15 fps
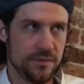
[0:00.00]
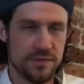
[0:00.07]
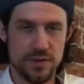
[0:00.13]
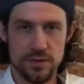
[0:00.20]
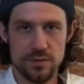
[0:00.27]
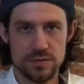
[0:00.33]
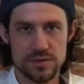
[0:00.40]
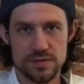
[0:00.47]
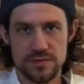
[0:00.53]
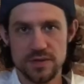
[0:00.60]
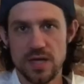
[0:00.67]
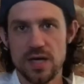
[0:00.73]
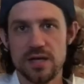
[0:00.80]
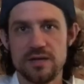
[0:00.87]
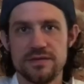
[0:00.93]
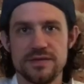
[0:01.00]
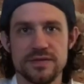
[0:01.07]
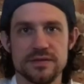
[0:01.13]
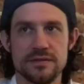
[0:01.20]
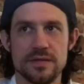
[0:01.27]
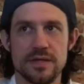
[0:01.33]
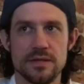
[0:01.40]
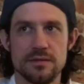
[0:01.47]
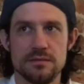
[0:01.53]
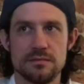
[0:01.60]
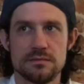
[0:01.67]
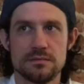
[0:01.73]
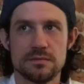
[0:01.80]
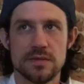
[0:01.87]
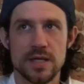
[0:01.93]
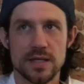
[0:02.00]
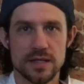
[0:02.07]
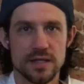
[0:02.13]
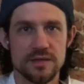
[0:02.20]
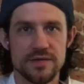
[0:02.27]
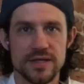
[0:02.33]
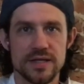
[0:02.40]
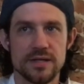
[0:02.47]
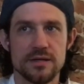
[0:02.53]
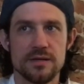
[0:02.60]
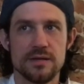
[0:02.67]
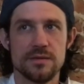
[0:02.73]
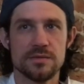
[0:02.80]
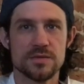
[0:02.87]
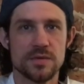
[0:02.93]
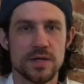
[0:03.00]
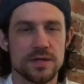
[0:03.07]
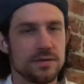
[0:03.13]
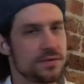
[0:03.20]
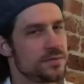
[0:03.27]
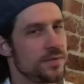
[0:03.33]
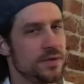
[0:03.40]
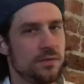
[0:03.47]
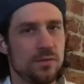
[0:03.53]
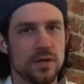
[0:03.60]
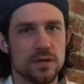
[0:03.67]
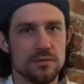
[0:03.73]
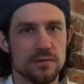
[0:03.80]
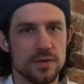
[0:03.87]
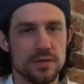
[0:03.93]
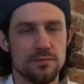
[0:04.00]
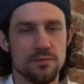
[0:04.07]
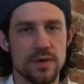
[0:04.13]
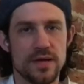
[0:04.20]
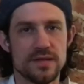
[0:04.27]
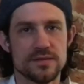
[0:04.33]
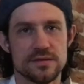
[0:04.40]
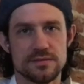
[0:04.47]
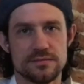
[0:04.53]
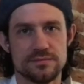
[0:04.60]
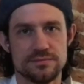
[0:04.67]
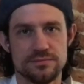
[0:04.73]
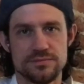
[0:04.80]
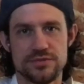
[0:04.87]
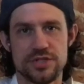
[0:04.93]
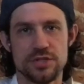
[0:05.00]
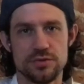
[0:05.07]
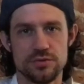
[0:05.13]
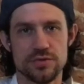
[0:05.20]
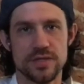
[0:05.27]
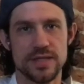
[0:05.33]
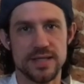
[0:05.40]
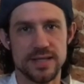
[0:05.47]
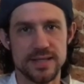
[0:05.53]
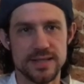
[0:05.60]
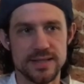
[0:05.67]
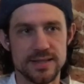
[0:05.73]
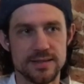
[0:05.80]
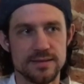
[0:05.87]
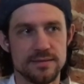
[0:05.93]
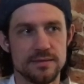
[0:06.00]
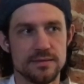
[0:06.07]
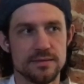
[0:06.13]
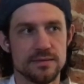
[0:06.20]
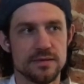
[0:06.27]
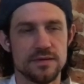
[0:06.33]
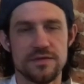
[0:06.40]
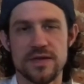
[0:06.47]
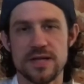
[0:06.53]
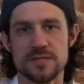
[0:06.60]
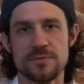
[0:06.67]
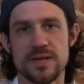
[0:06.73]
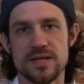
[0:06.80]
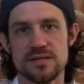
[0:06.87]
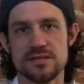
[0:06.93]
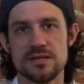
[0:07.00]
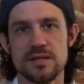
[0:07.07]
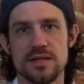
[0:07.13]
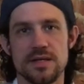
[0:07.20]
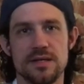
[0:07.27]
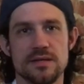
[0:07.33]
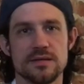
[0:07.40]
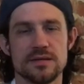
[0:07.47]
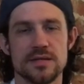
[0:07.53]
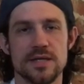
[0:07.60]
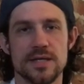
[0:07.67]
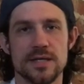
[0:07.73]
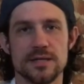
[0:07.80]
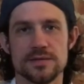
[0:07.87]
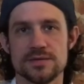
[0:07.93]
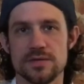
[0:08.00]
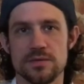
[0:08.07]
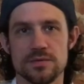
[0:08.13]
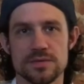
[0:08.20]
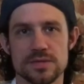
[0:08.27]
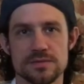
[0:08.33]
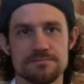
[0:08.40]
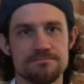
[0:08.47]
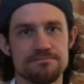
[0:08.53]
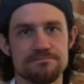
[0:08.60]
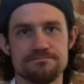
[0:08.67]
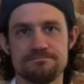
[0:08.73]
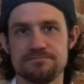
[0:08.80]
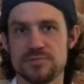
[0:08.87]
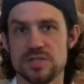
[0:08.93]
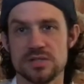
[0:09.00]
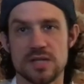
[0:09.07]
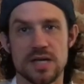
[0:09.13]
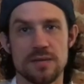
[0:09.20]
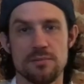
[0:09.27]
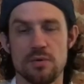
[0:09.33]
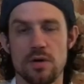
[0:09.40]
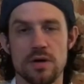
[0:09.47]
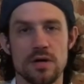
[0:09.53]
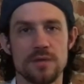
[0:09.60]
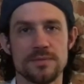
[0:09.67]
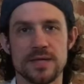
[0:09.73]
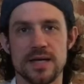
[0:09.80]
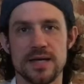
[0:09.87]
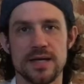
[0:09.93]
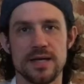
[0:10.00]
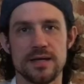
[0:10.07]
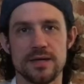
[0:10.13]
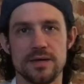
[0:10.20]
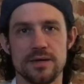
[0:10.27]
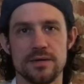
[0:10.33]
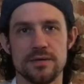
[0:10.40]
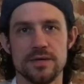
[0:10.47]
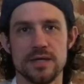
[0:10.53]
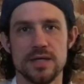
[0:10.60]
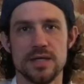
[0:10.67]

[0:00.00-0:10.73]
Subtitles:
views of life and living, it was one of those, we don't want to really raise children in a fast-paced city. So it was just kind of brought up that, hey, you know,